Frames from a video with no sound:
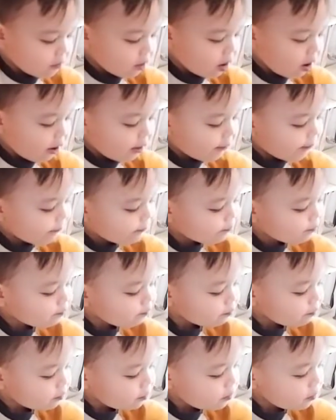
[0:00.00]
Nash
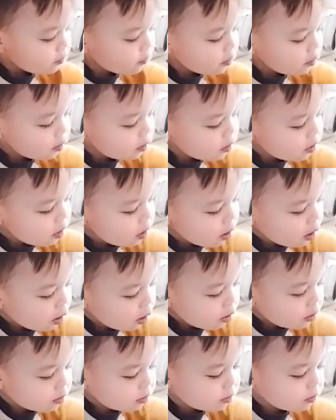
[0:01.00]
is eating
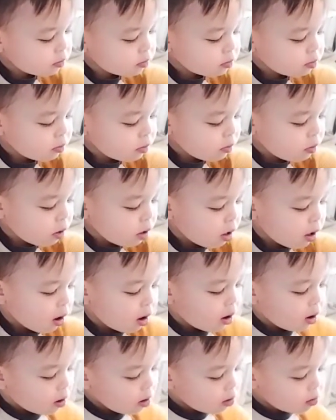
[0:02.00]
away at these blueberries, so we
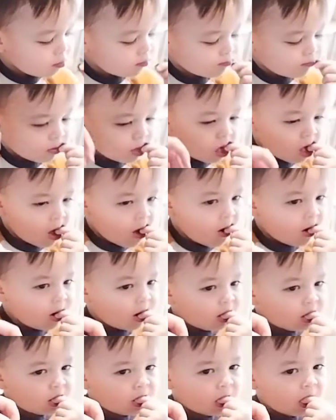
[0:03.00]
better do this before he
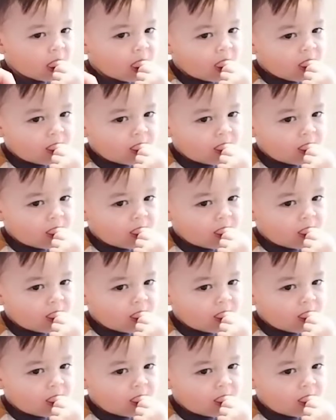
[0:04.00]
eats it all.